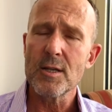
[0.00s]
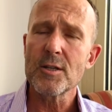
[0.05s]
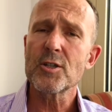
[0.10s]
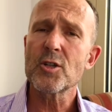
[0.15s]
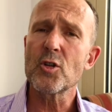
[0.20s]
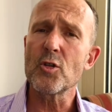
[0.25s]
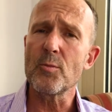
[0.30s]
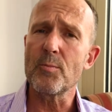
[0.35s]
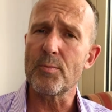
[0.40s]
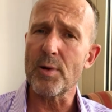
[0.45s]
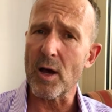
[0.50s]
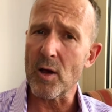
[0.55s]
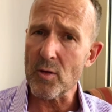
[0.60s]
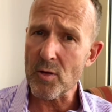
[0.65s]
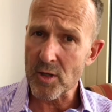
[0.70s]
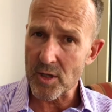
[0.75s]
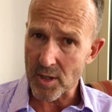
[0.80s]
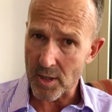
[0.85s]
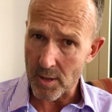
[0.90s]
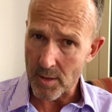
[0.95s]
to
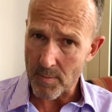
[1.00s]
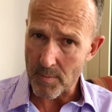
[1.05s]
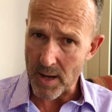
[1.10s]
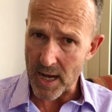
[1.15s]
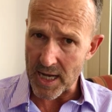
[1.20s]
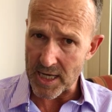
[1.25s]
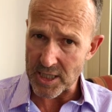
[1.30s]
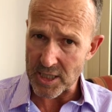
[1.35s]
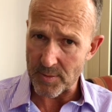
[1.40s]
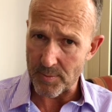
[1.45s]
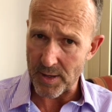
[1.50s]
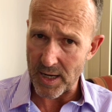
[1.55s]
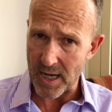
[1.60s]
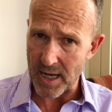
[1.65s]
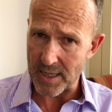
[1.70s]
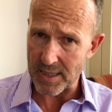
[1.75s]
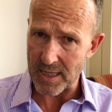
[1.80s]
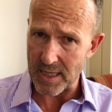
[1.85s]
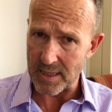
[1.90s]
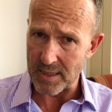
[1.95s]
both major
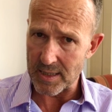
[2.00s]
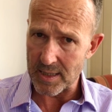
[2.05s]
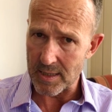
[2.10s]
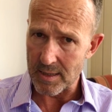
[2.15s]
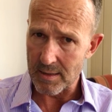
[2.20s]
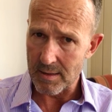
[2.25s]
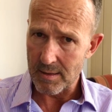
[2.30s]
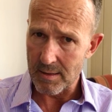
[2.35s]
parties,